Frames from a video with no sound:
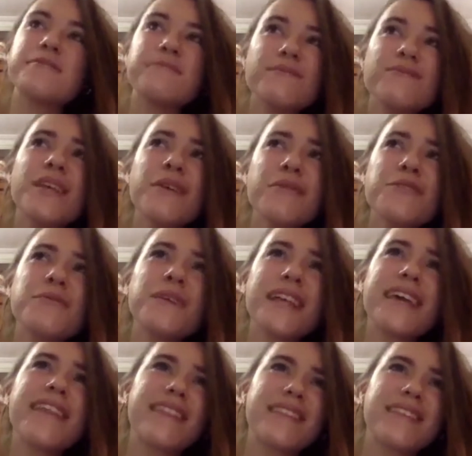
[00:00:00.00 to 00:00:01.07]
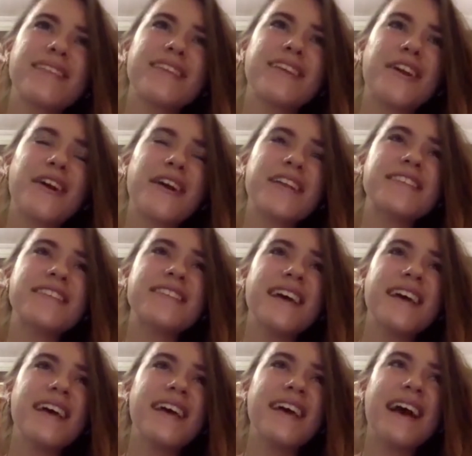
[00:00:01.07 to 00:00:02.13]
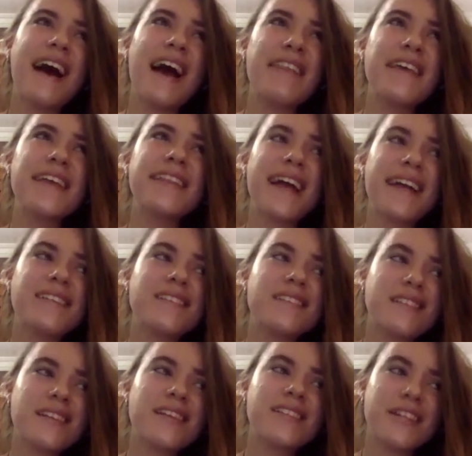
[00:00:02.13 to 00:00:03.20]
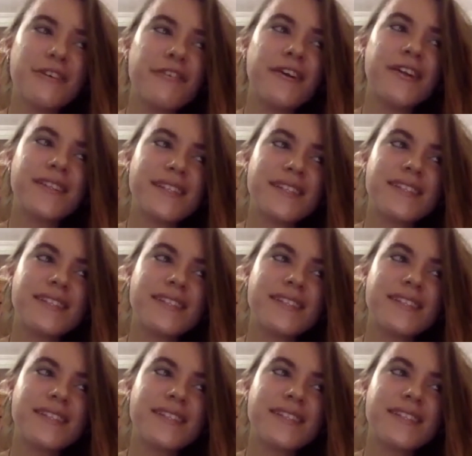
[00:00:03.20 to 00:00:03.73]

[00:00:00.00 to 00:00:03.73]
it was really, I think that's the difference,